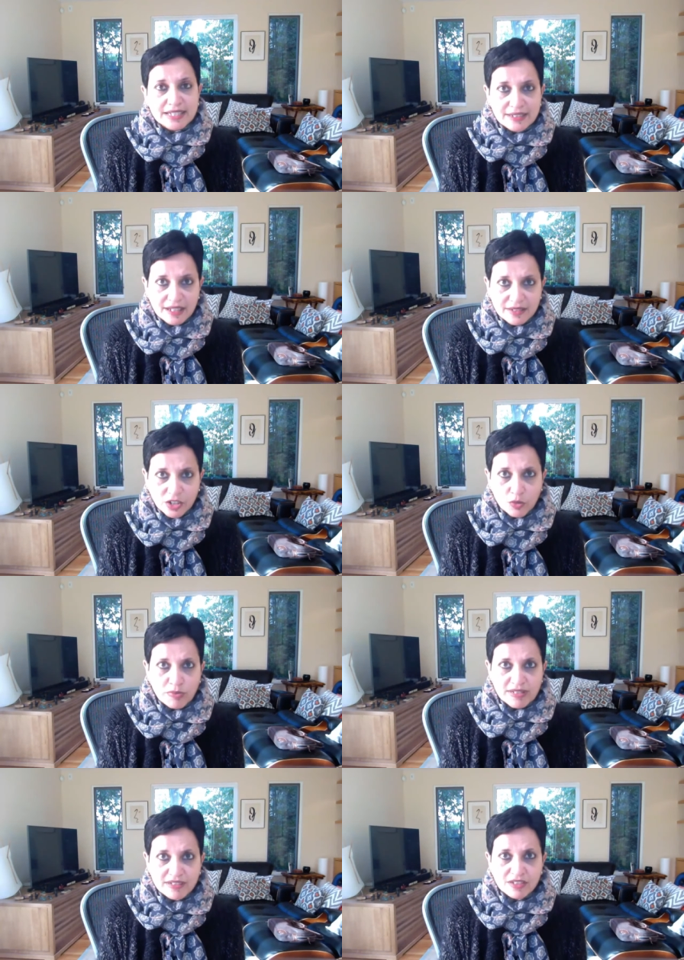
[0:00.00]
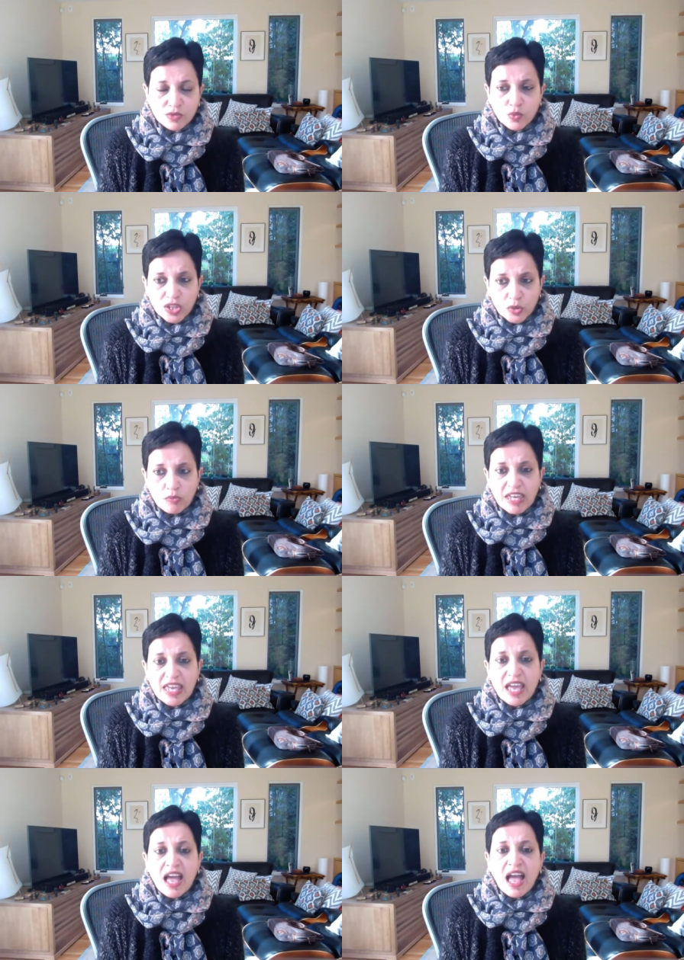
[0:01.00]
discussing your business with
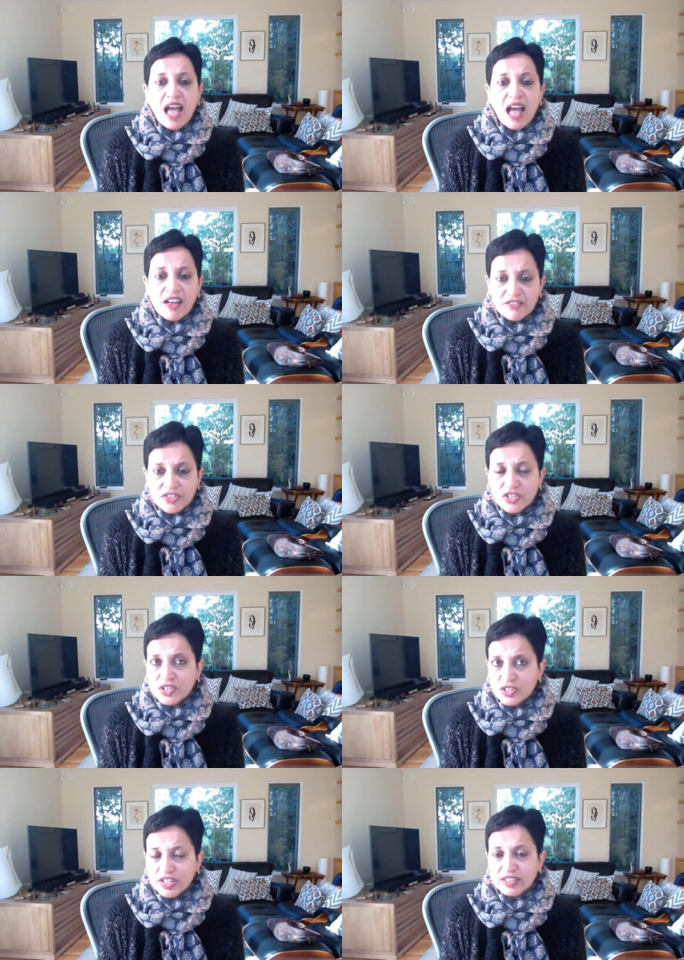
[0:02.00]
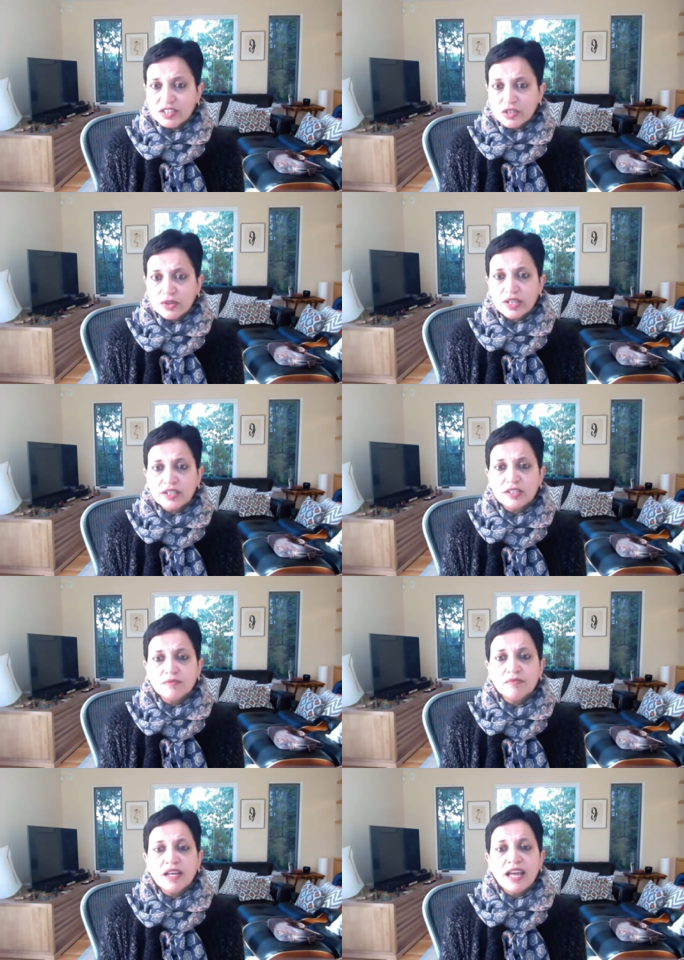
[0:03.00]
me after learning the
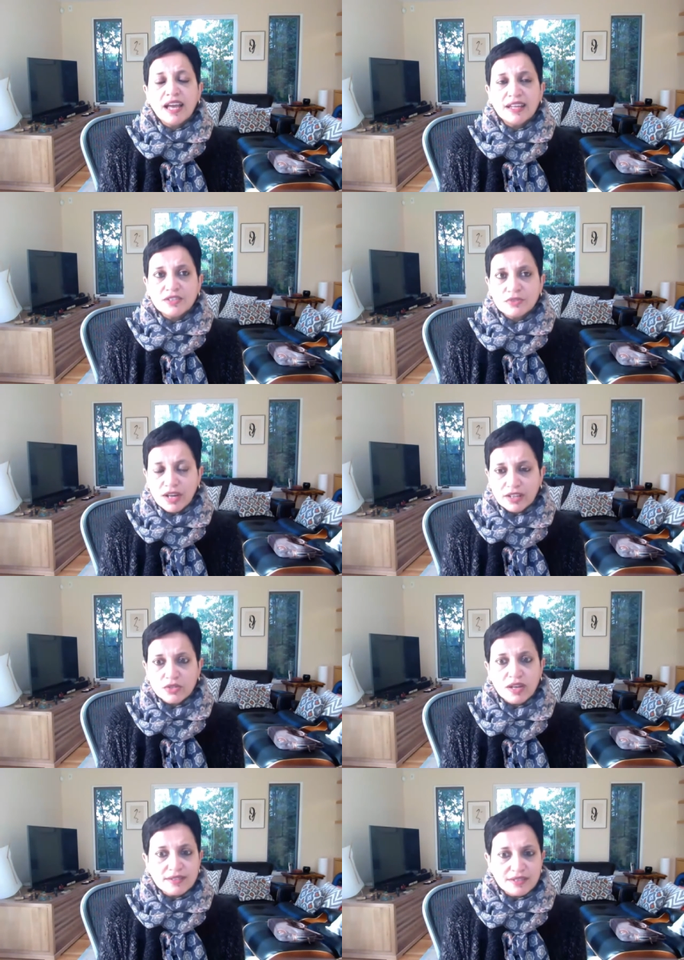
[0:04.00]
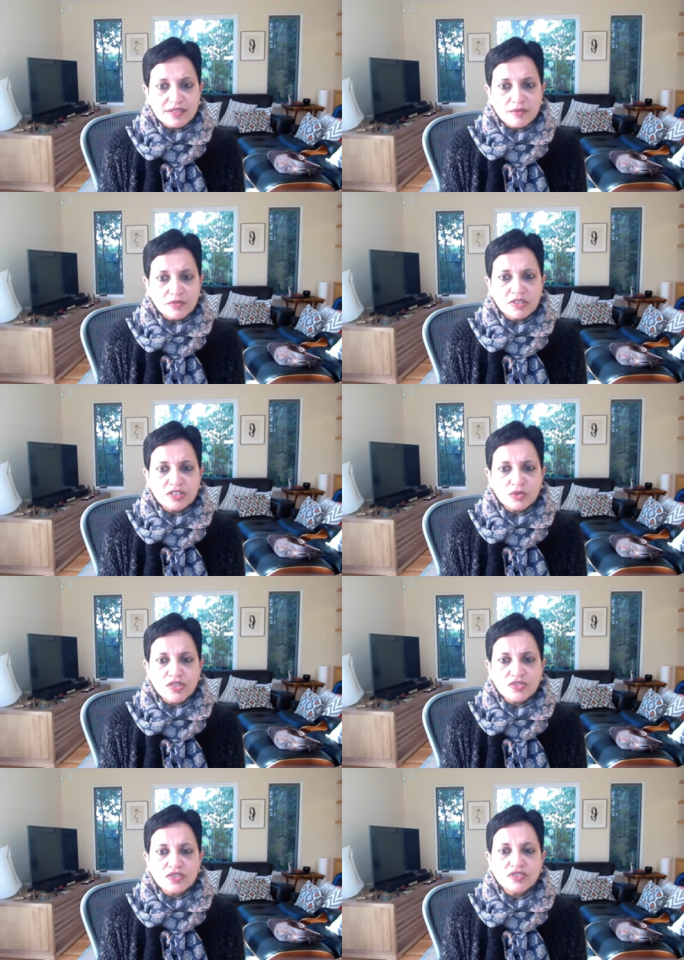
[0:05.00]
curriculum and trying to answer some of these
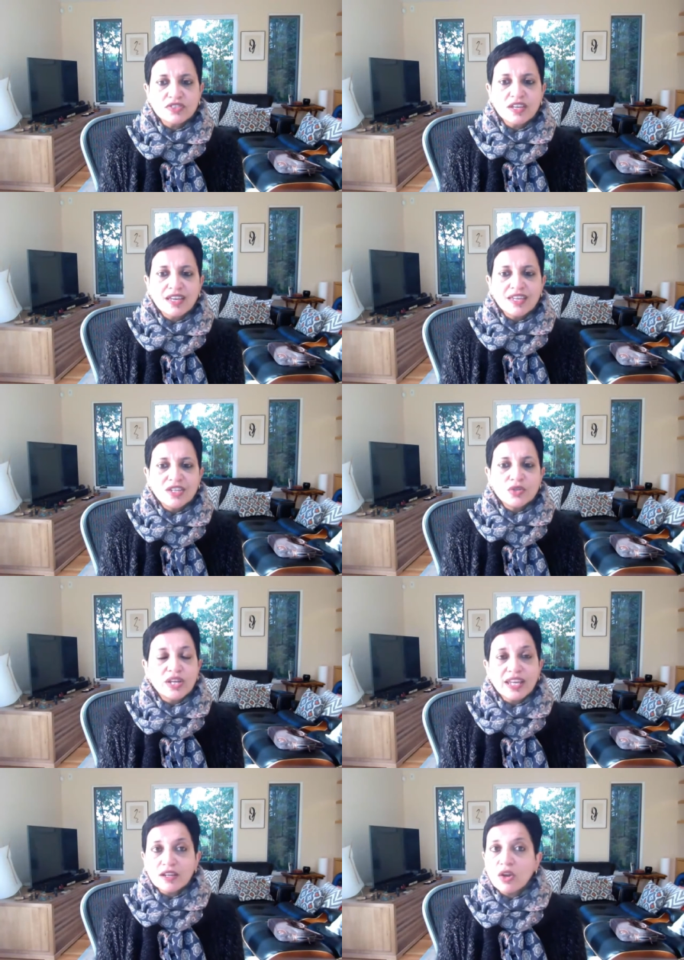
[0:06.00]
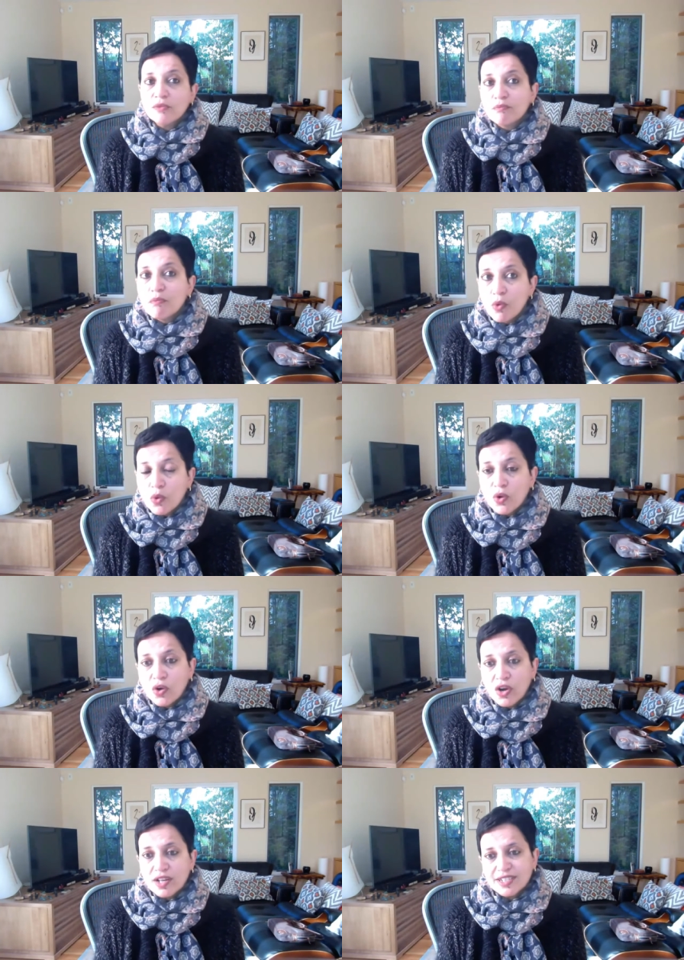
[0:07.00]
questions, you get a lot
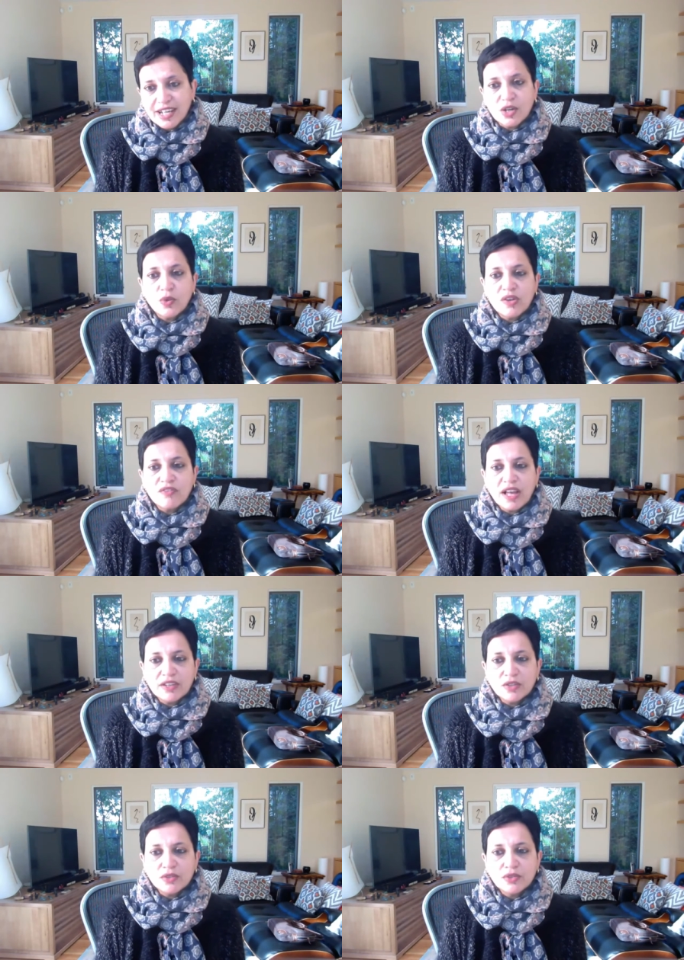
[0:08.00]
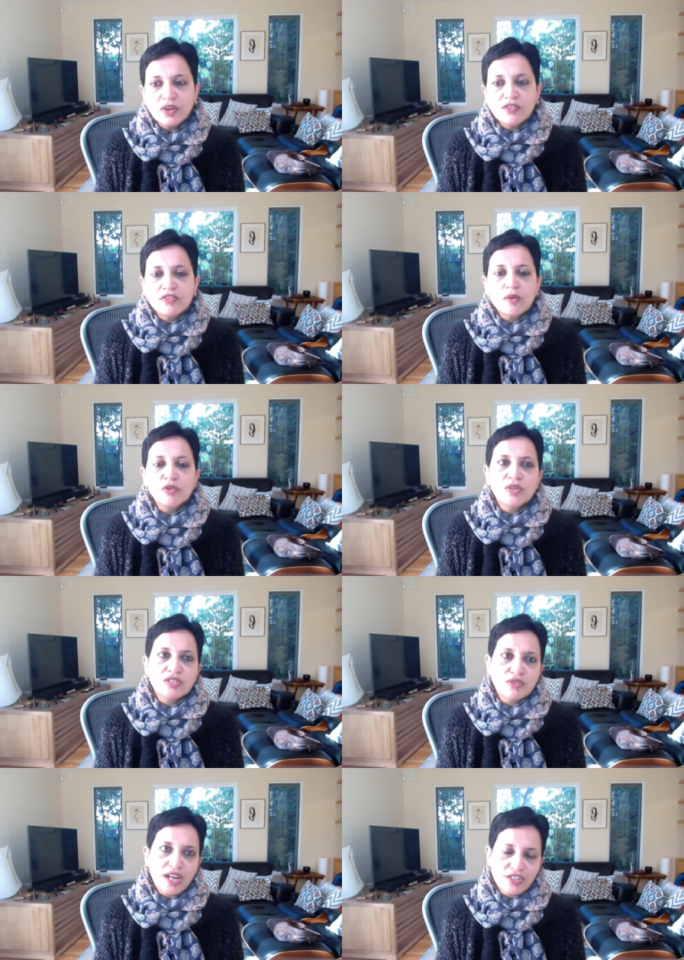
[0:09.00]
more takeaway value from your
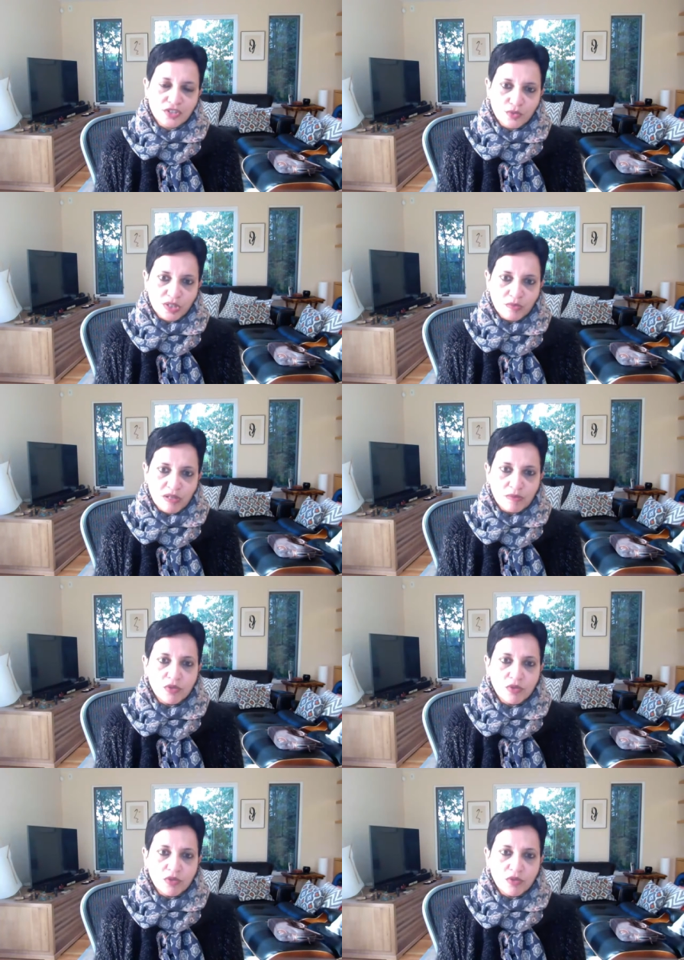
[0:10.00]
interaction with me.